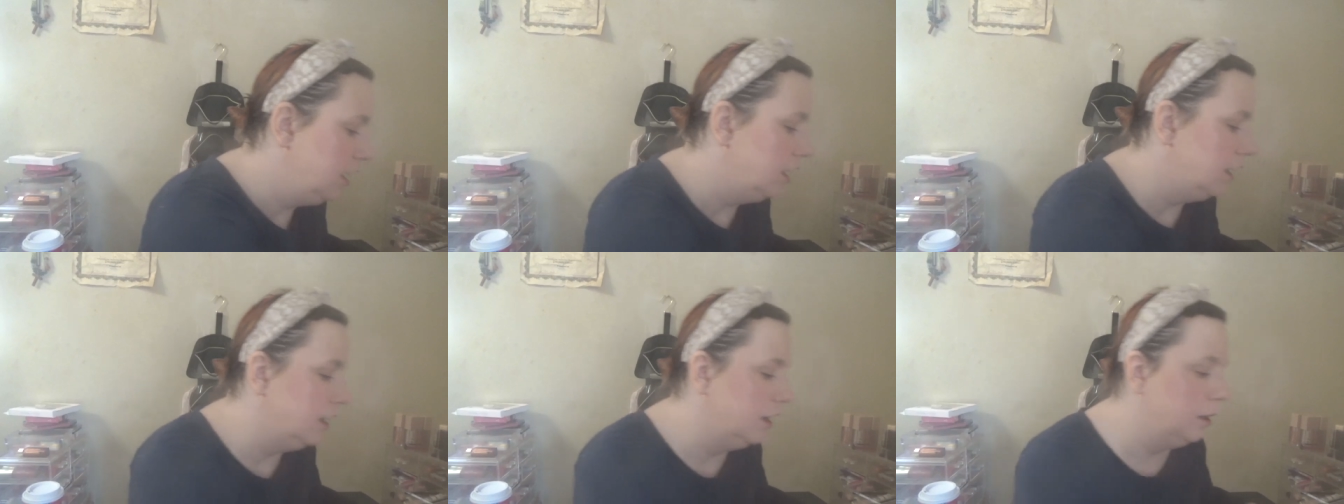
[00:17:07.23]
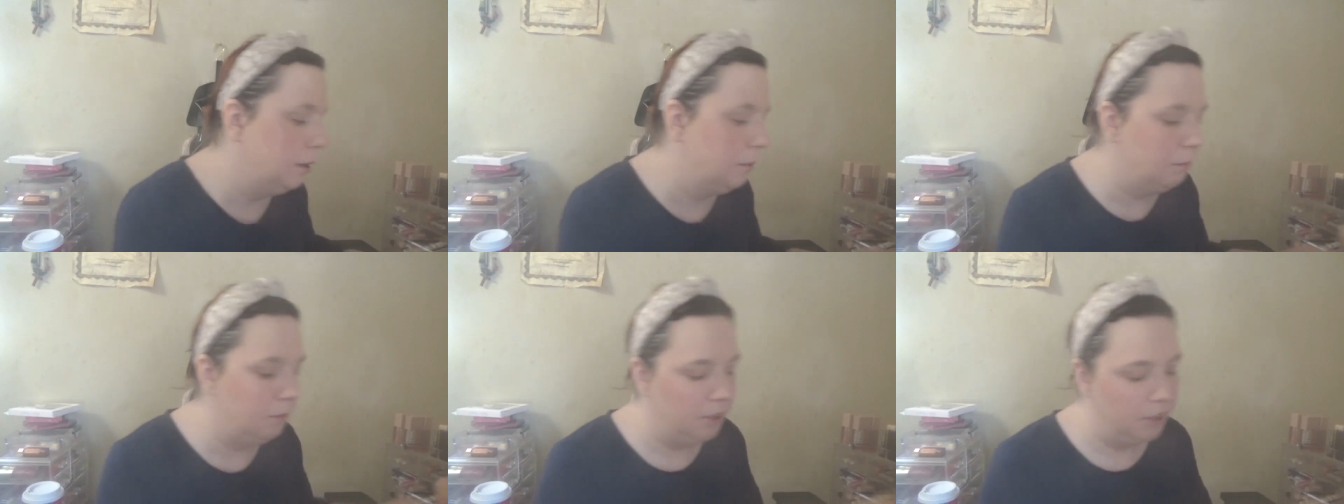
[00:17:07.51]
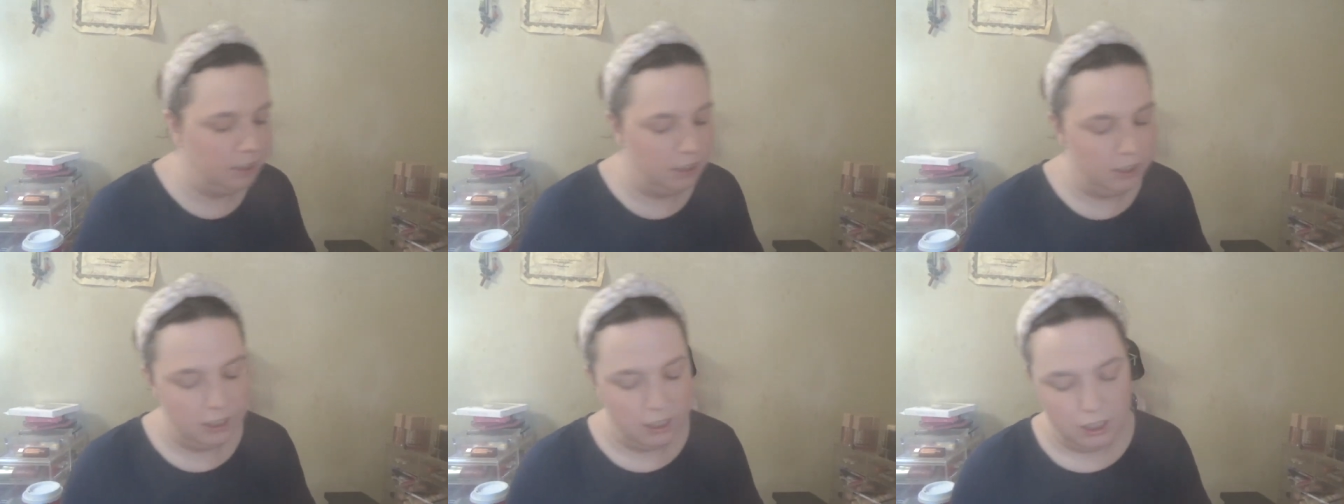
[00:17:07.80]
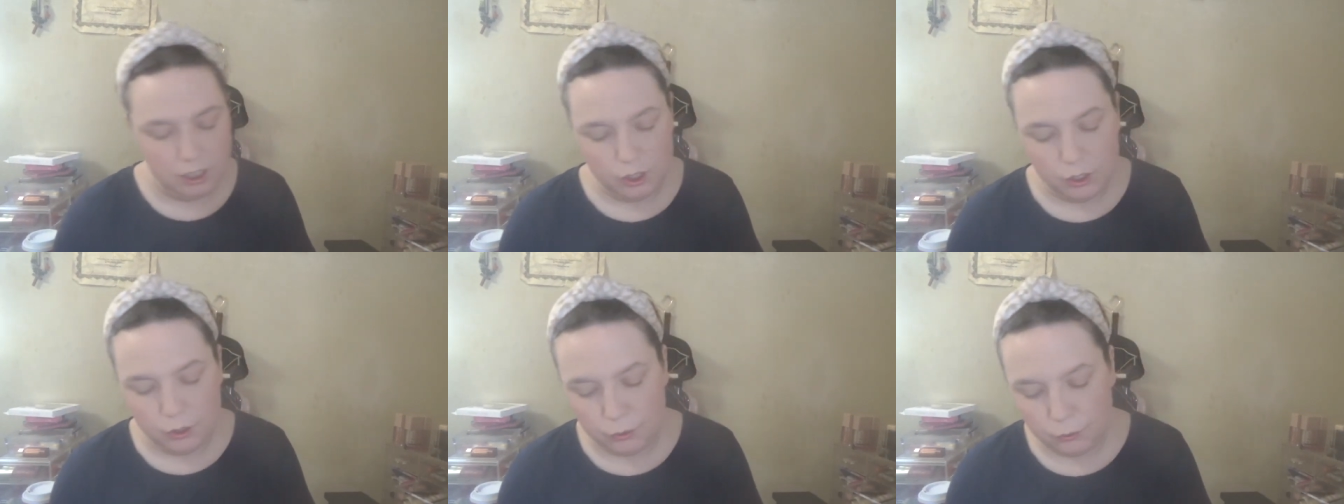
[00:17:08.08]
um,
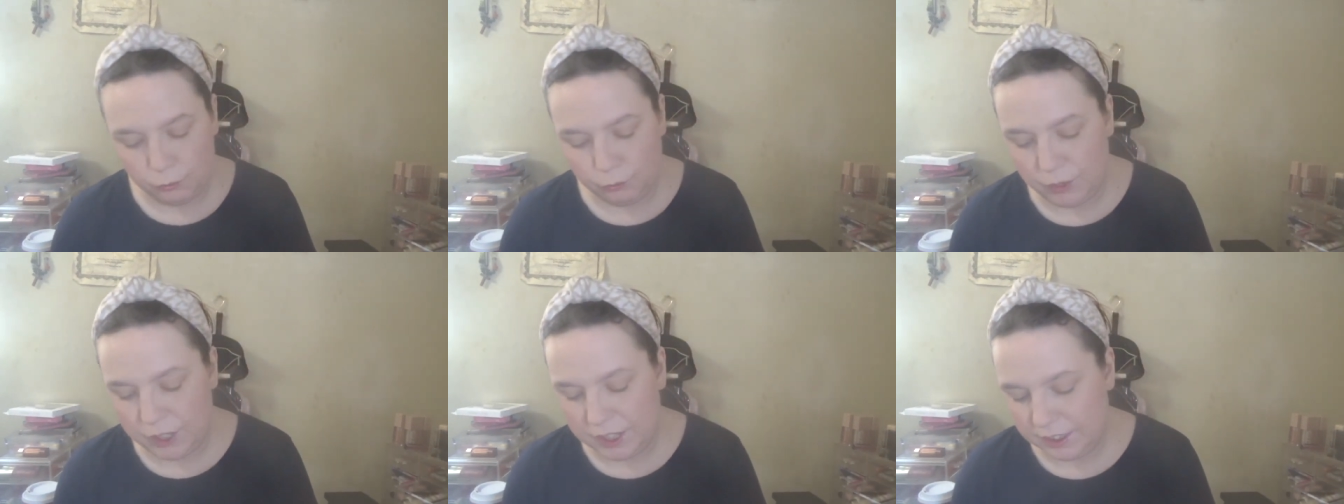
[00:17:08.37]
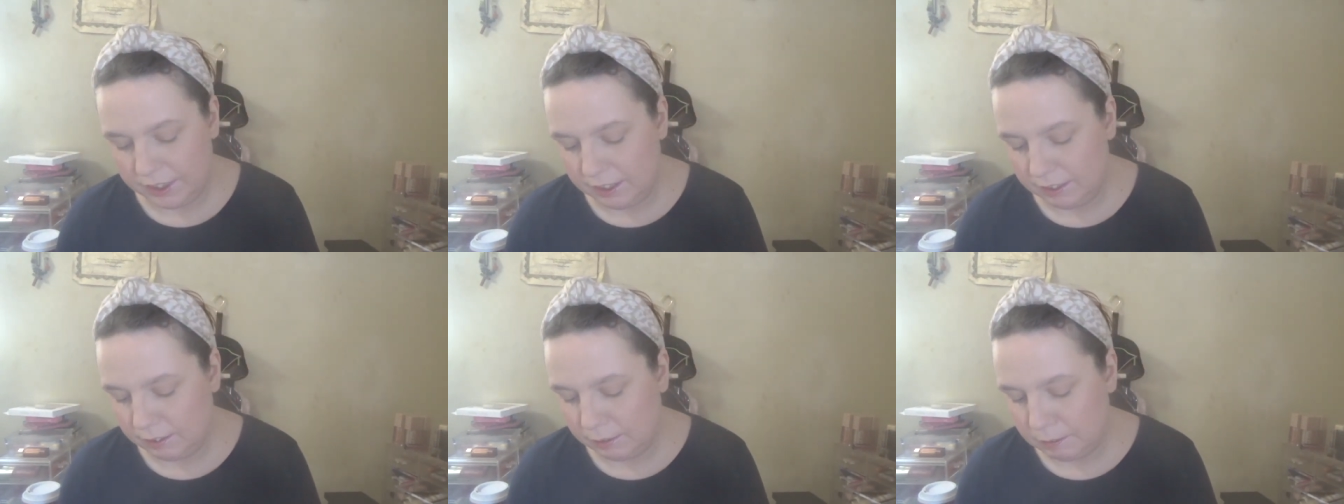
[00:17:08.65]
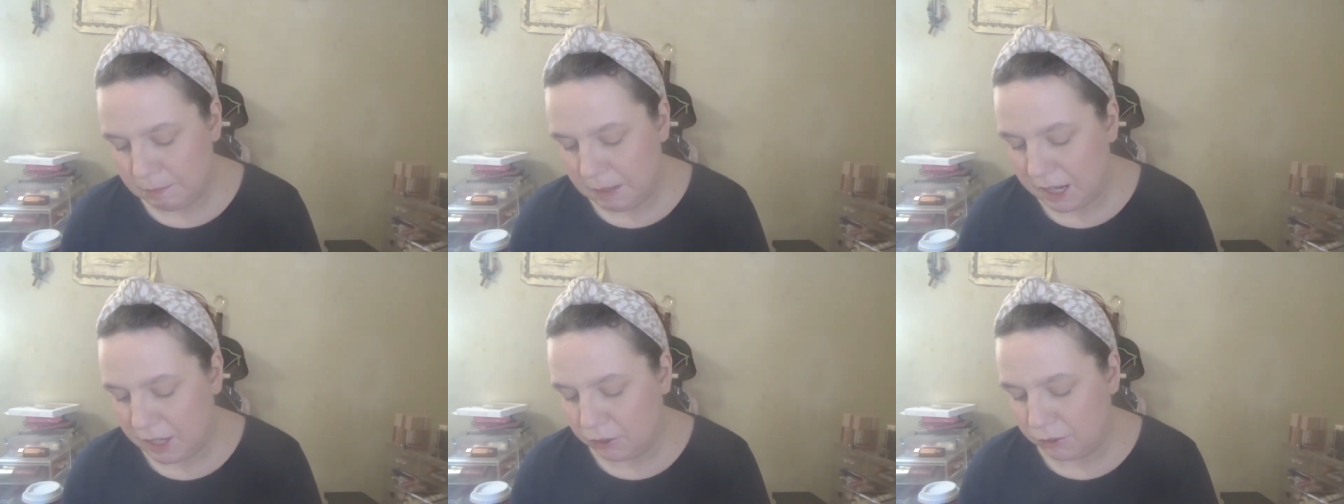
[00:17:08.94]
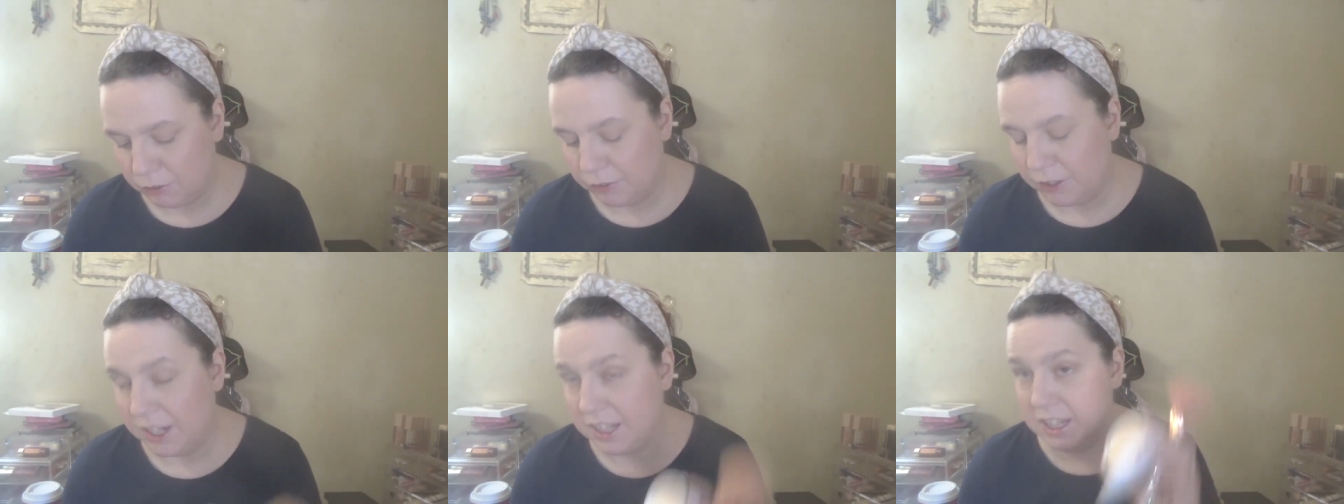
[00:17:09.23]
with this
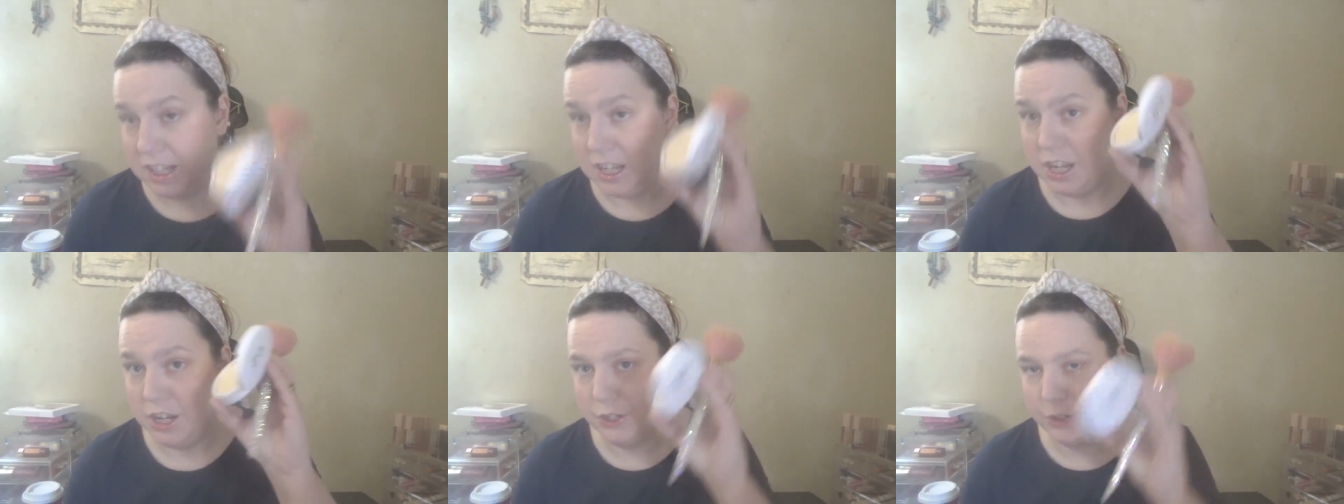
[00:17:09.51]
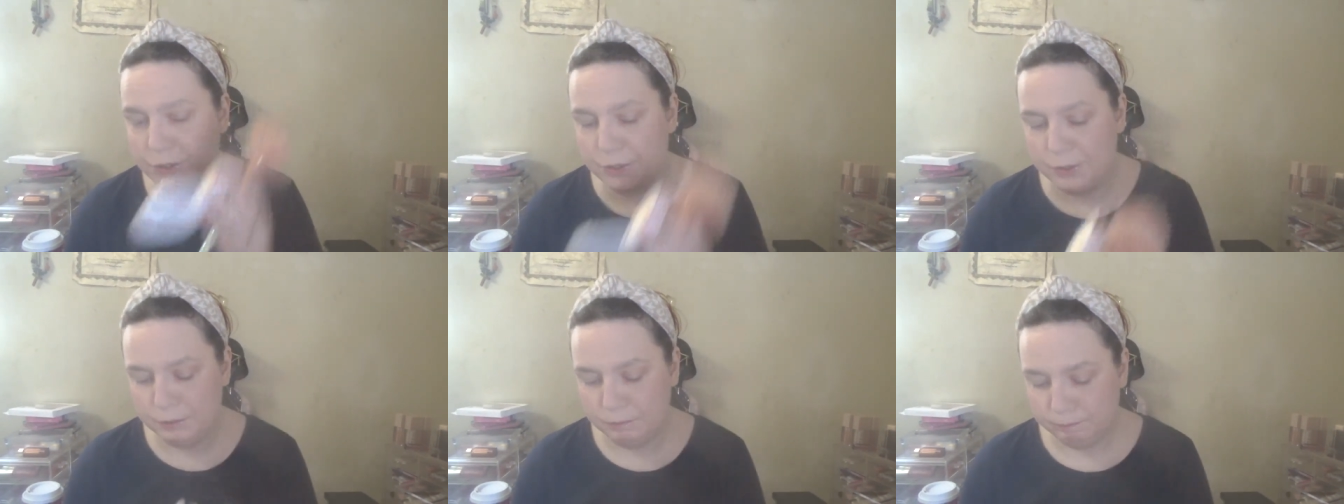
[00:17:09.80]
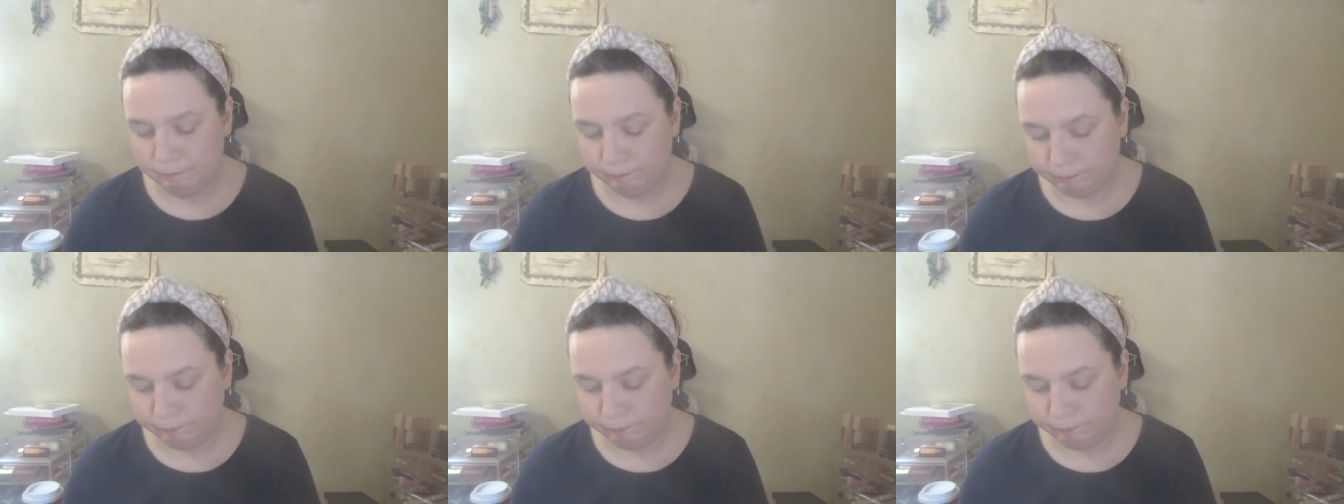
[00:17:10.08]
powder right here